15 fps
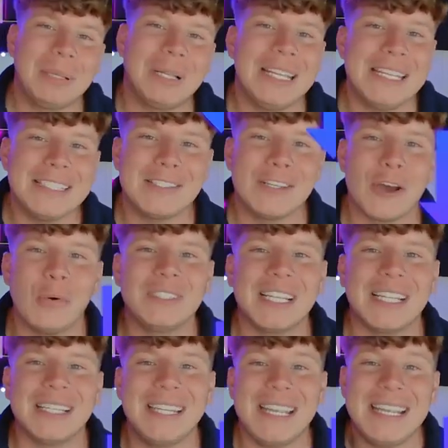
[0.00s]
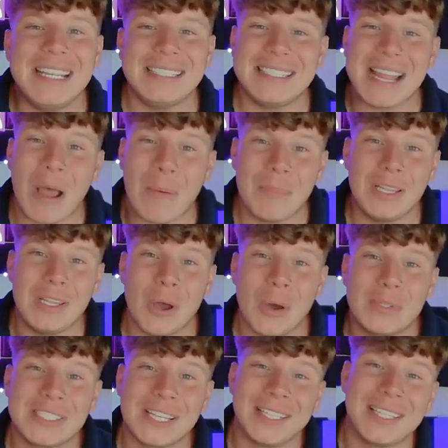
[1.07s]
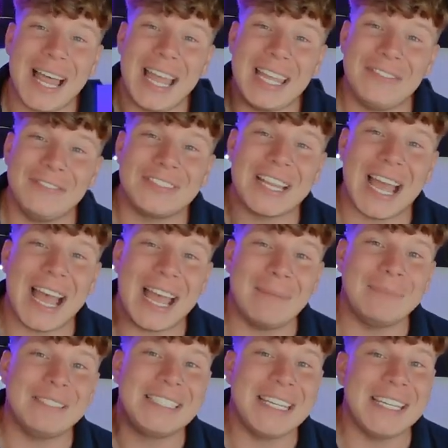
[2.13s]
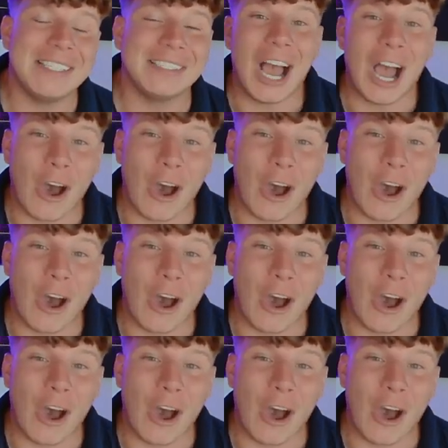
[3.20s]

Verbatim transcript: Please note the link down below is a lifetime deal